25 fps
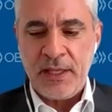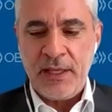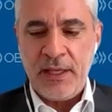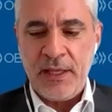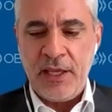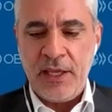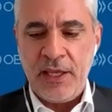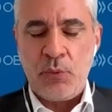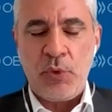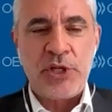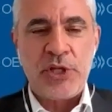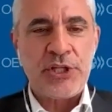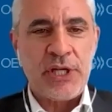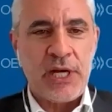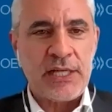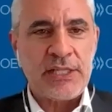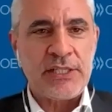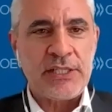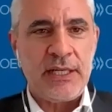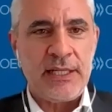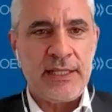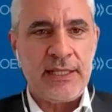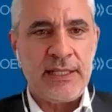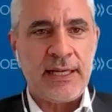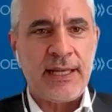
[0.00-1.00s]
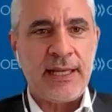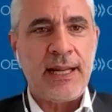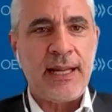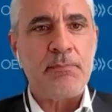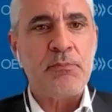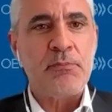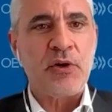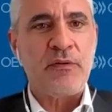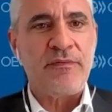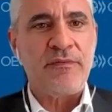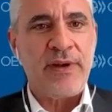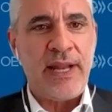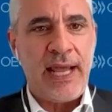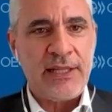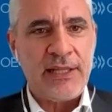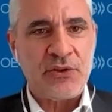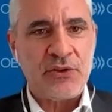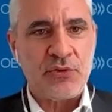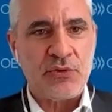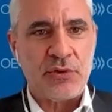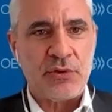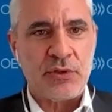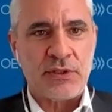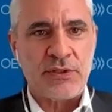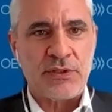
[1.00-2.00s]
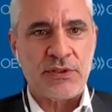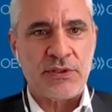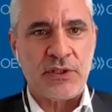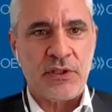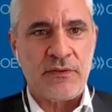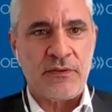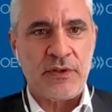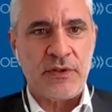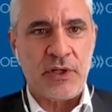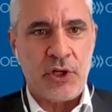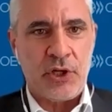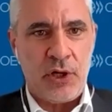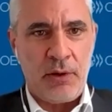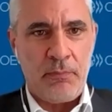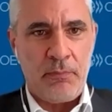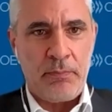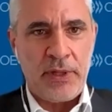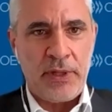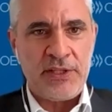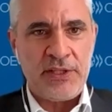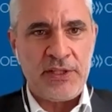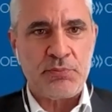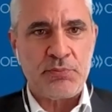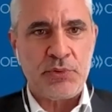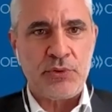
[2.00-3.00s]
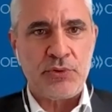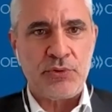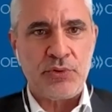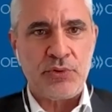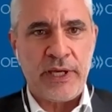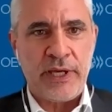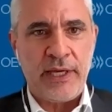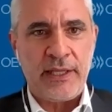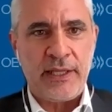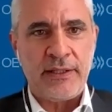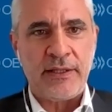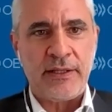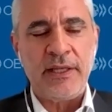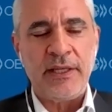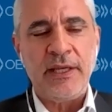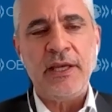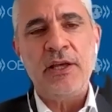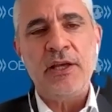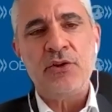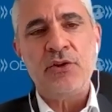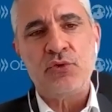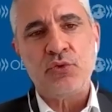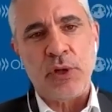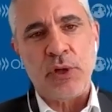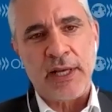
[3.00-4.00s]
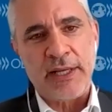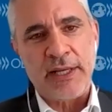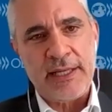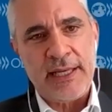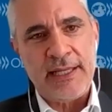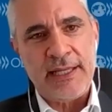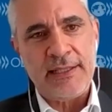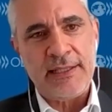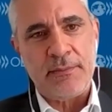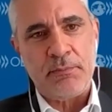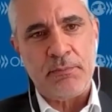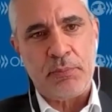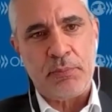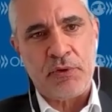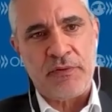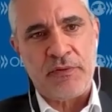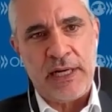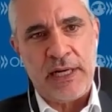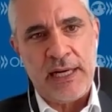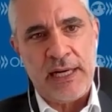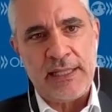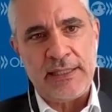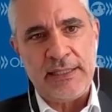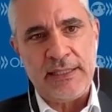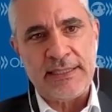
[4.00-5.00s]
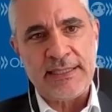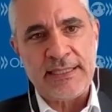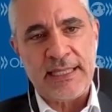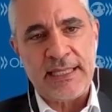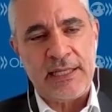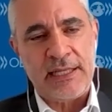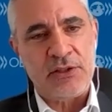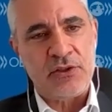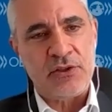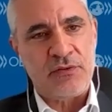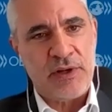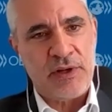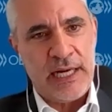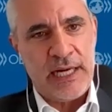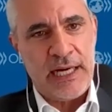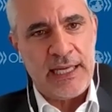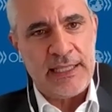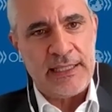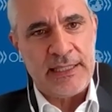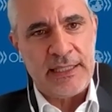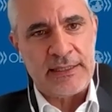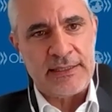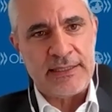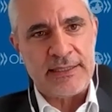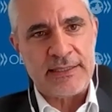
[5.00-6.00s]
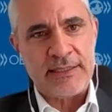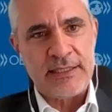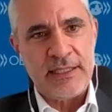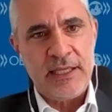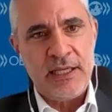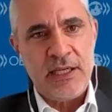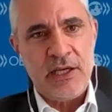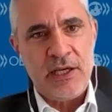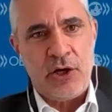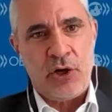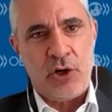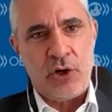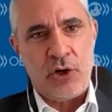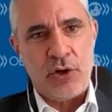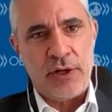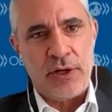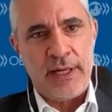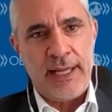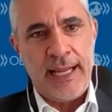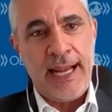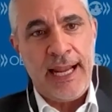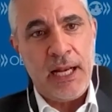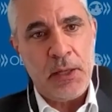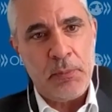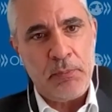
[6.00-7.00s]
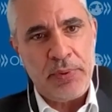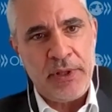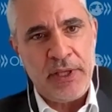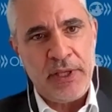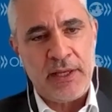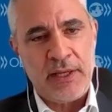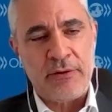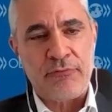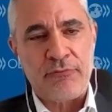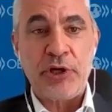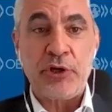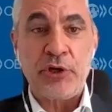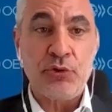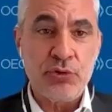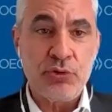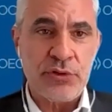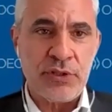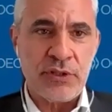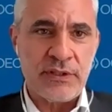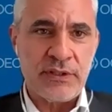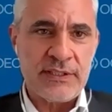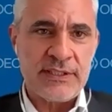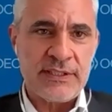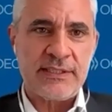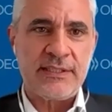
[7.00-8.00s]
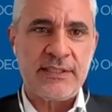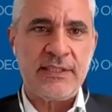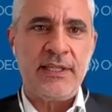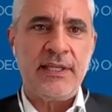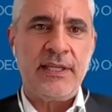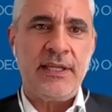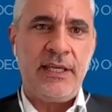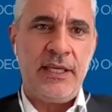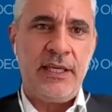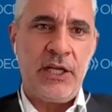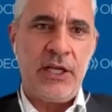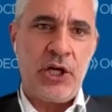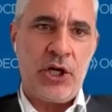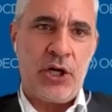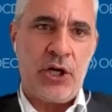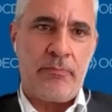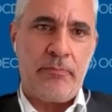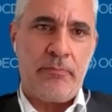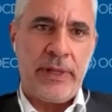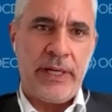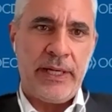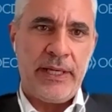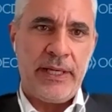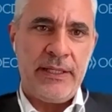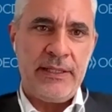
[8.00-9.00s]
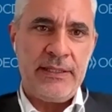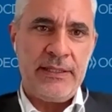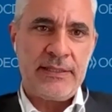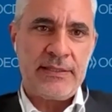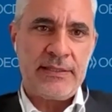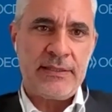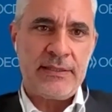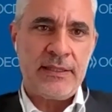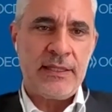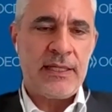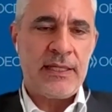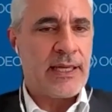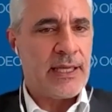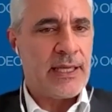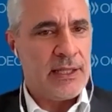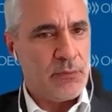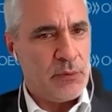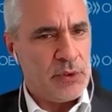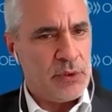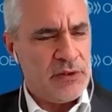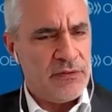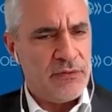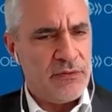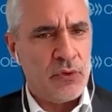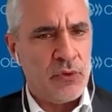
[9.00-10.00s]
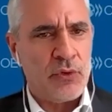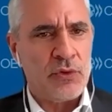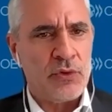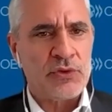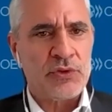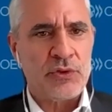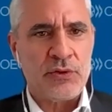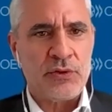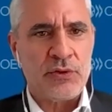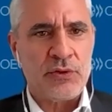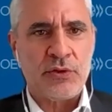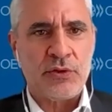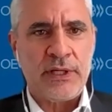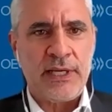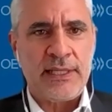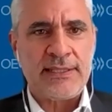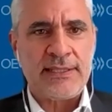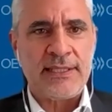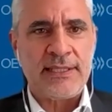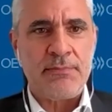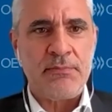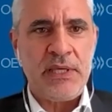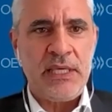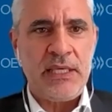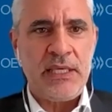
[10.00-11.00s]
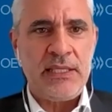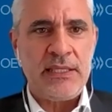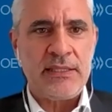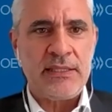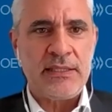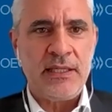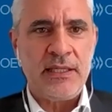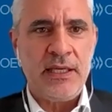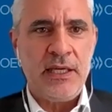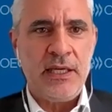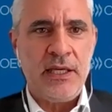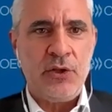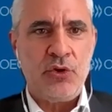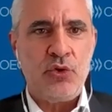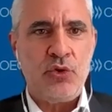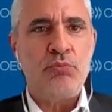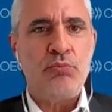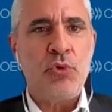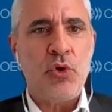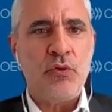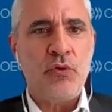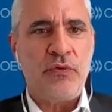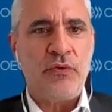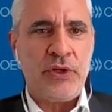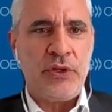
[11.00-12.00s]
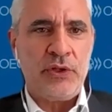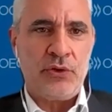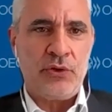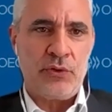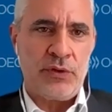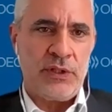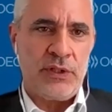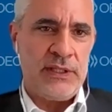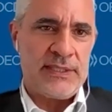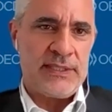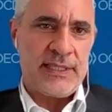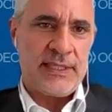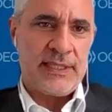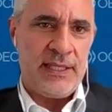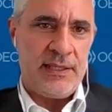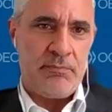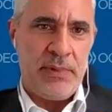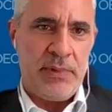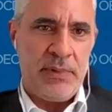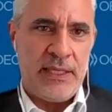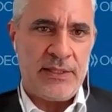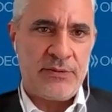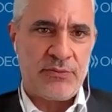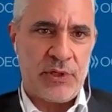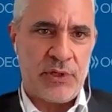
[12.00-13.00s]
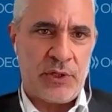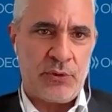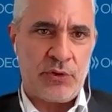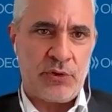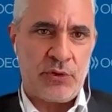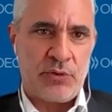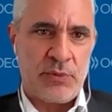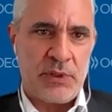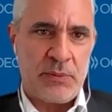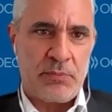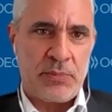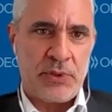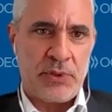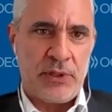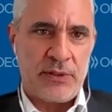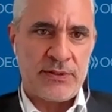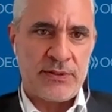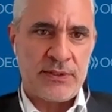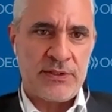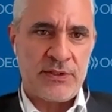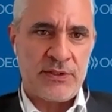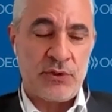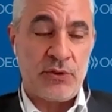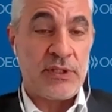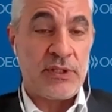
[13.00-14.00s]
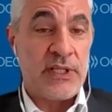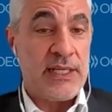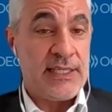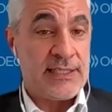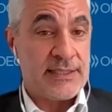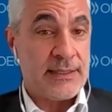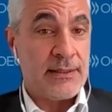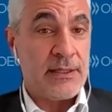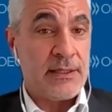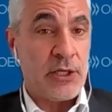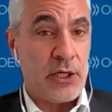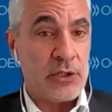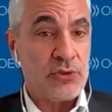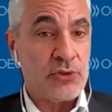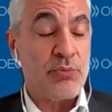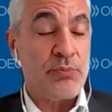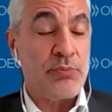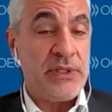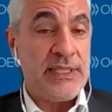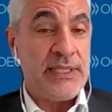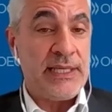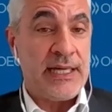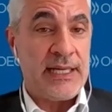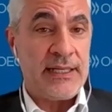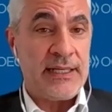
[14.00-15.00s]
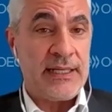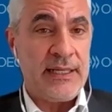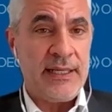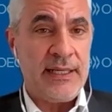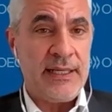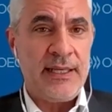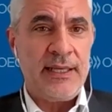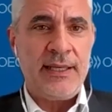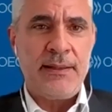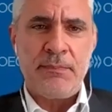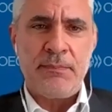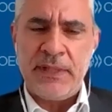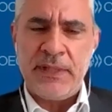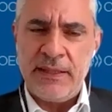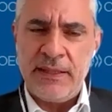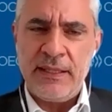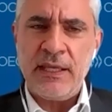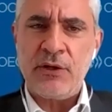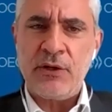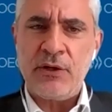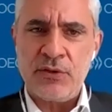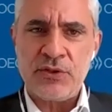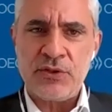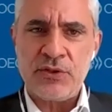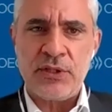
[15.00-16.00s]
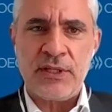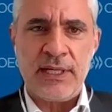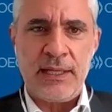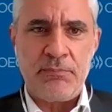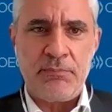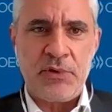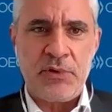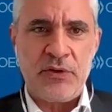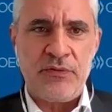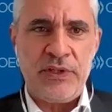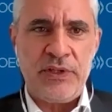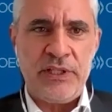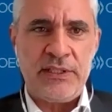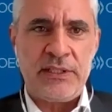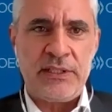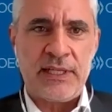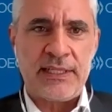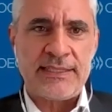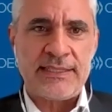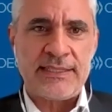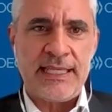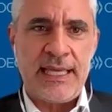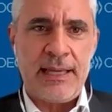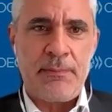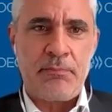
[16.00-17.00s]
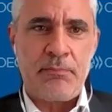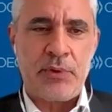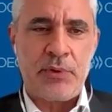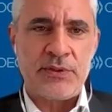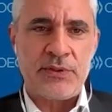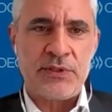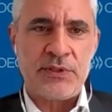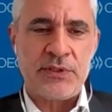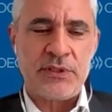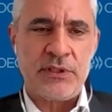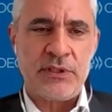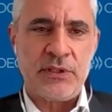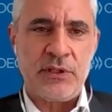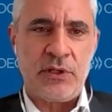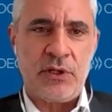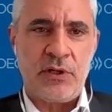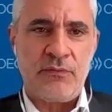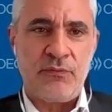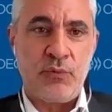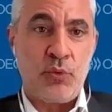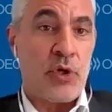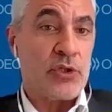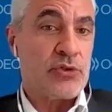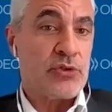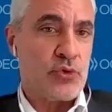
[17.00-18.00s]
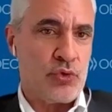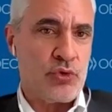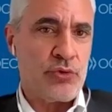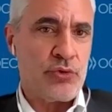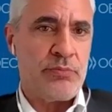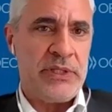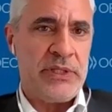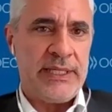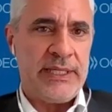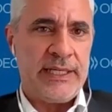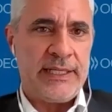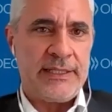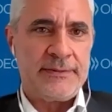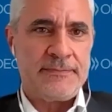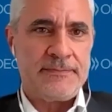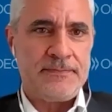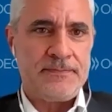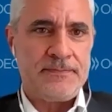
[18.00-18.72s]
in which actually there are a number of networks of companies put together to again provide this kind of guidance on helping recruiters in companies, again with a focus also on SMEs, to move into this skill-based recruitment process. So there is a lot to be done, but I think also a number of examples of what could be done.